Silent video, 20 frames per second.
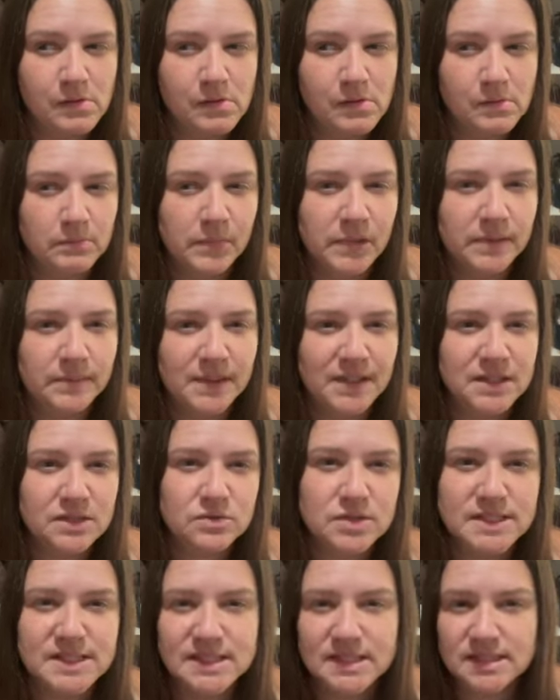Maybe that was
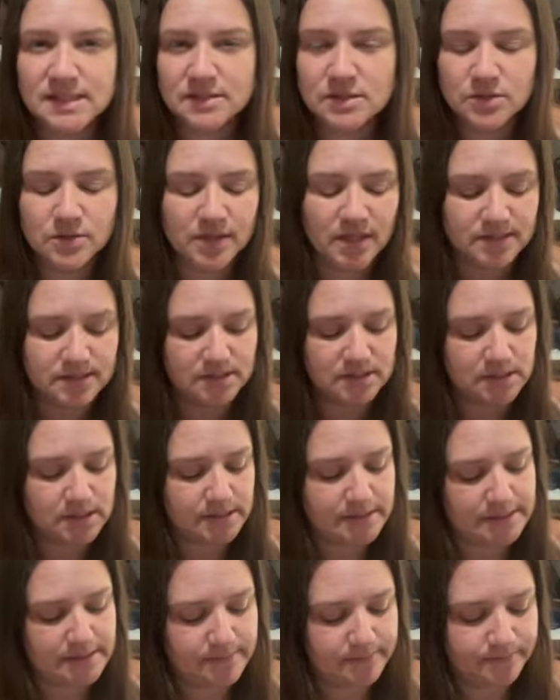
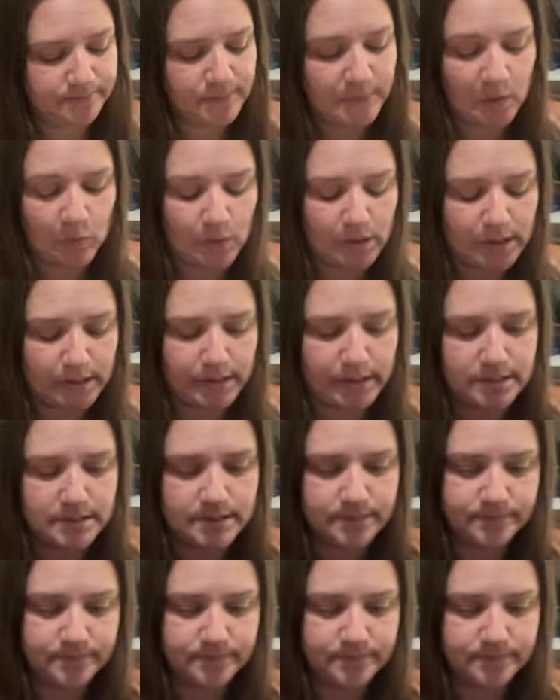2016 that we did this.